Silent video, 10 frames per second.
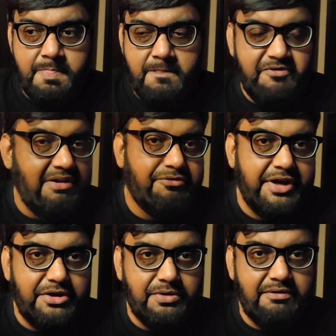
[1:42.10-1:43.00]
feel
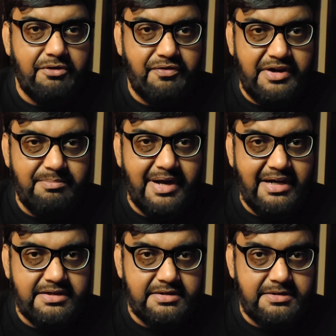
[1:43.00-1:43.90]
free to give your
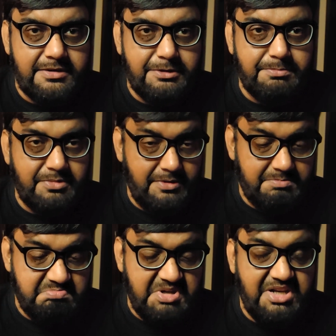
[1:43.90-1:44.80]
feedback
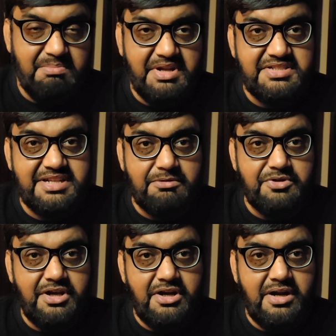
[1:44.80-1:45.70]
in comments down
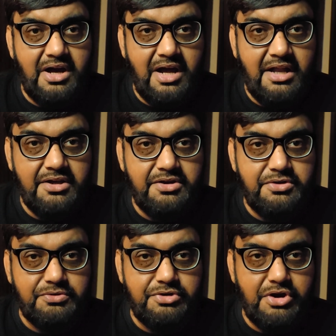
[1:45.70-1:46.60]
there, and
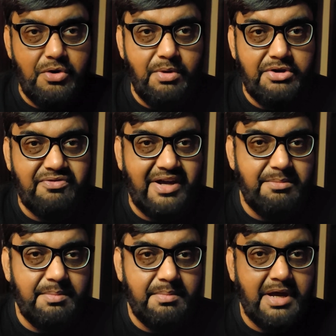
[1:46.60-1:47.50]
you know where to
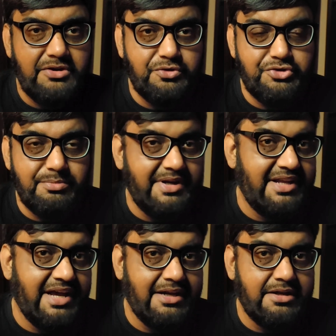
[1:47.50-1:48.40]
find my social
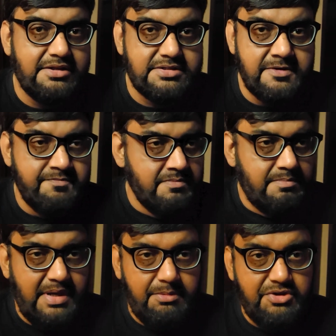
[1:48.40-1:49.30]
media handles,
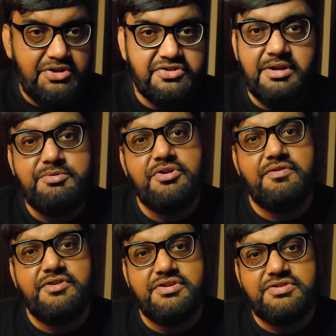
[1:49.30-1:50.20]
maybe in the description
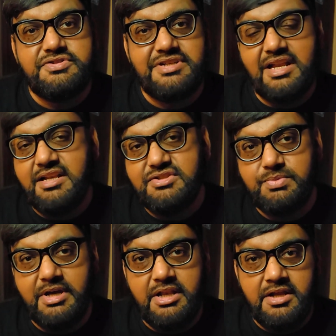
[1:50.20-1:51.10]
of this channel as
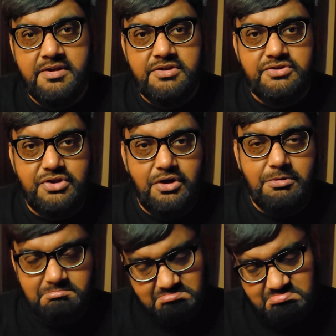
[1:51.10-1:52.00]
well.
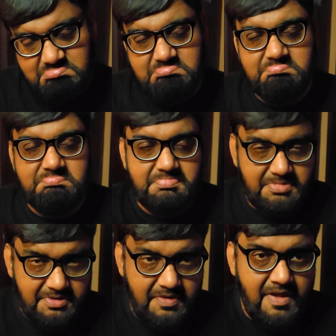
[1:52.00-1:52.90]
So
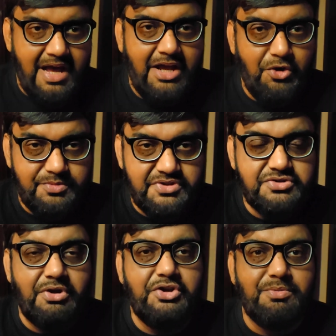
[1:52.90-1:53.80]
I hope this is
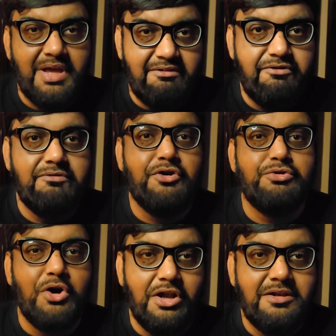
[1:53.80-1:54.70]
going to be helpful for
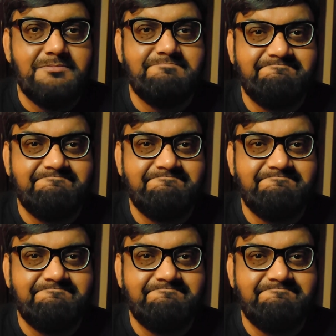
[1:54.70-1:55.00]
you all.